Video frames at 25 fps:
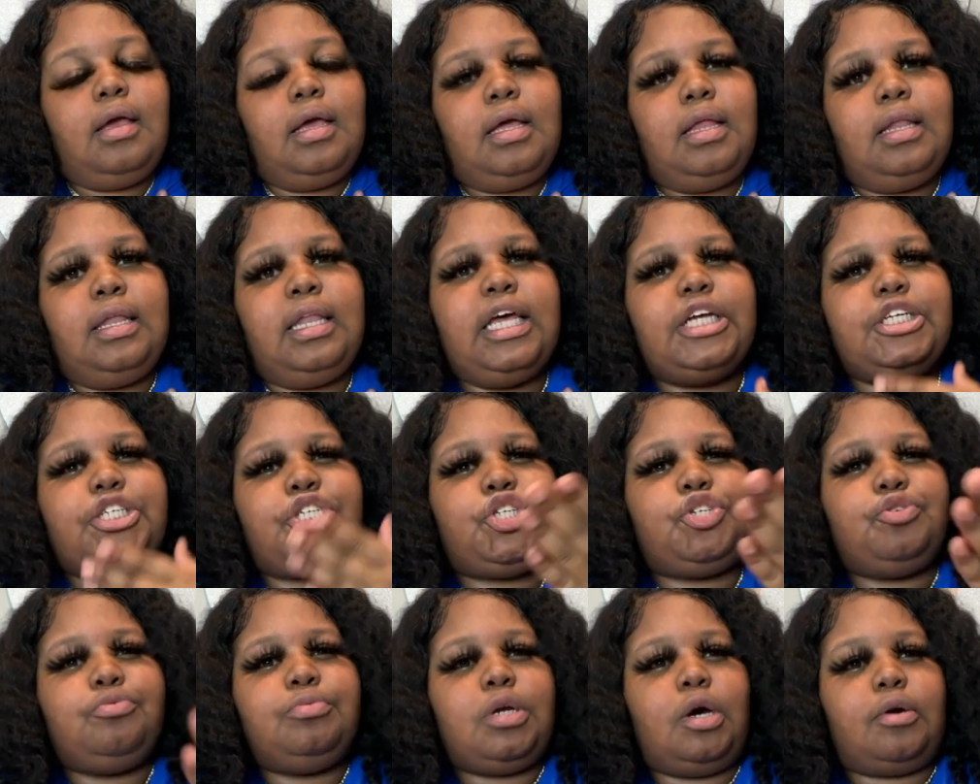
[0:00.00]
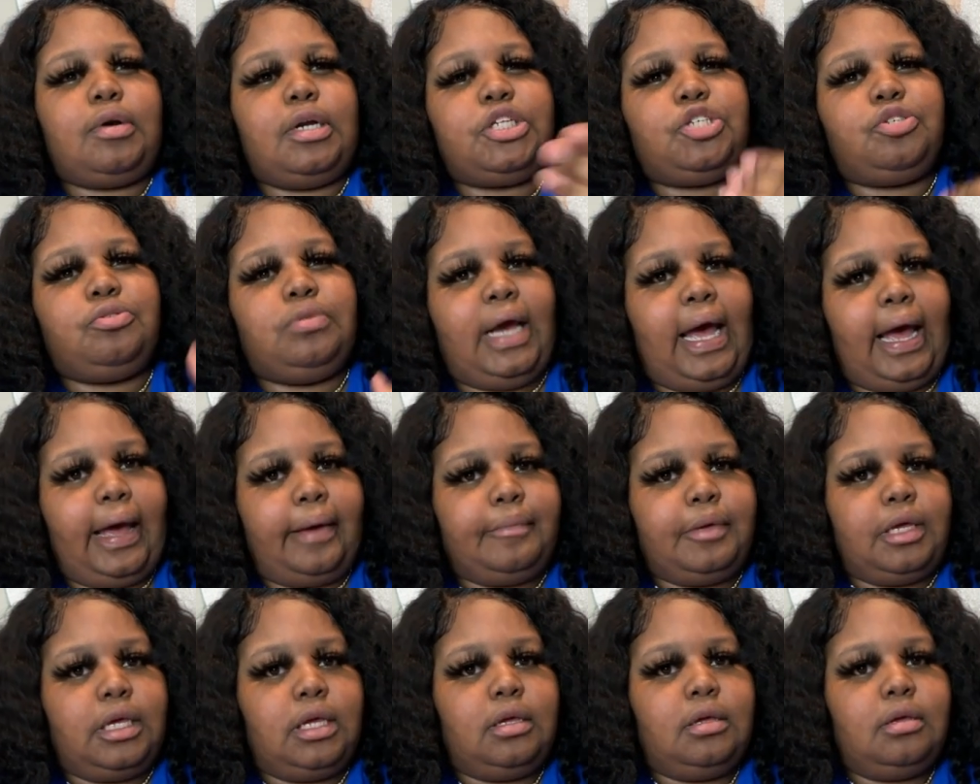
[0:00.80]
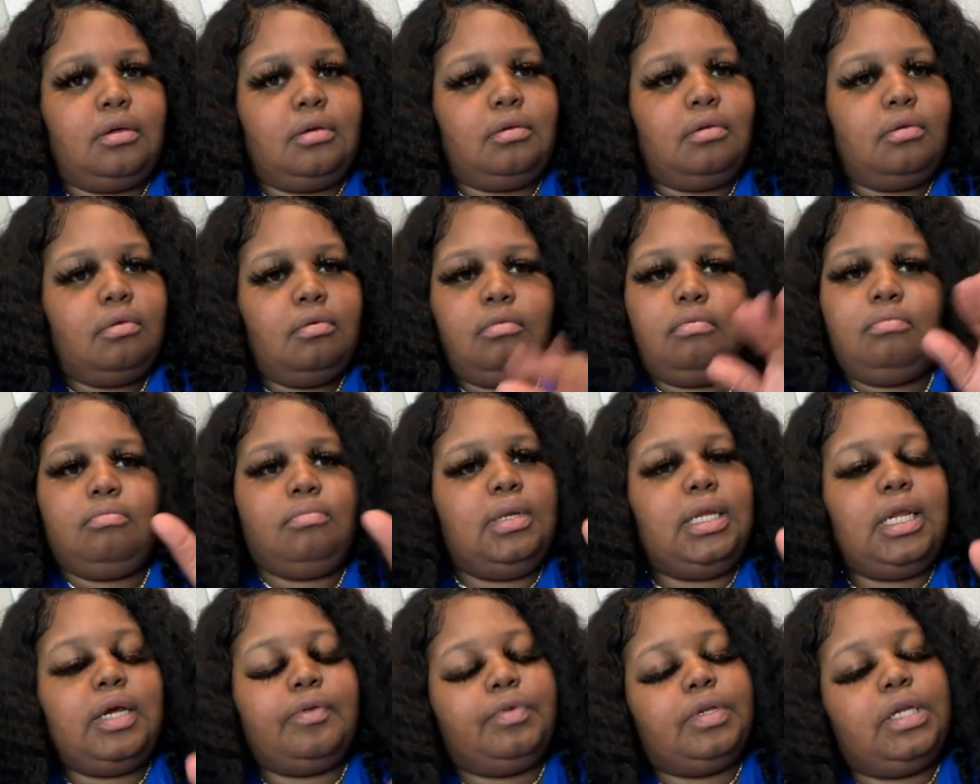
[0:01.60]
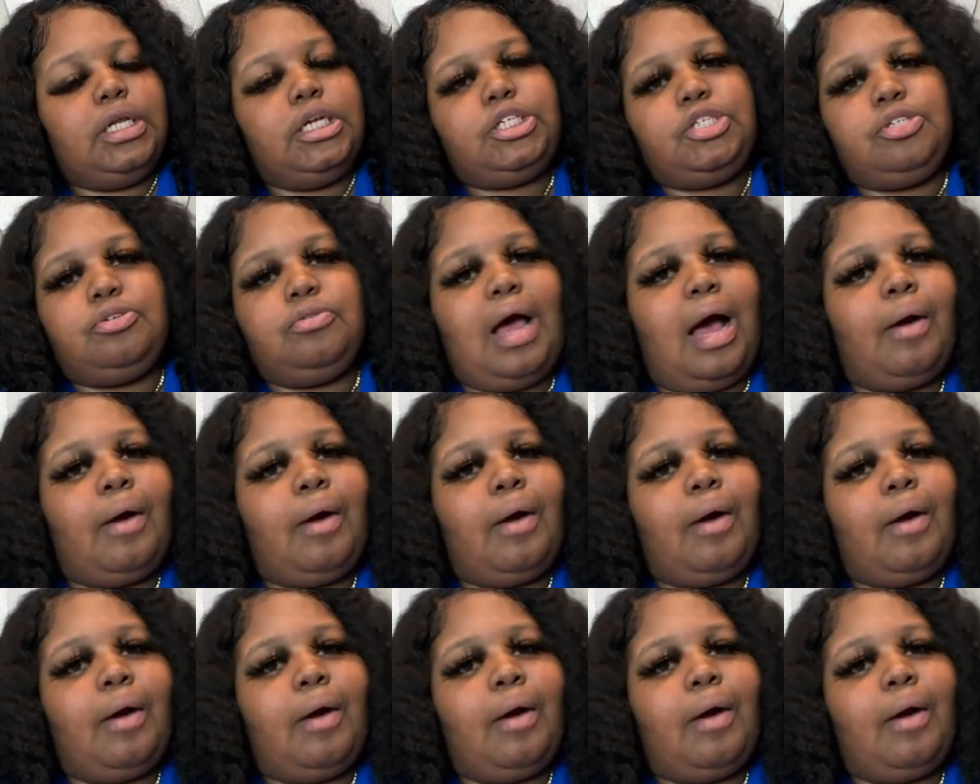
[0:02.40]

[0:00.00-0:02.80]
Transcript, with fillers: lets you know that you got me. Never let you,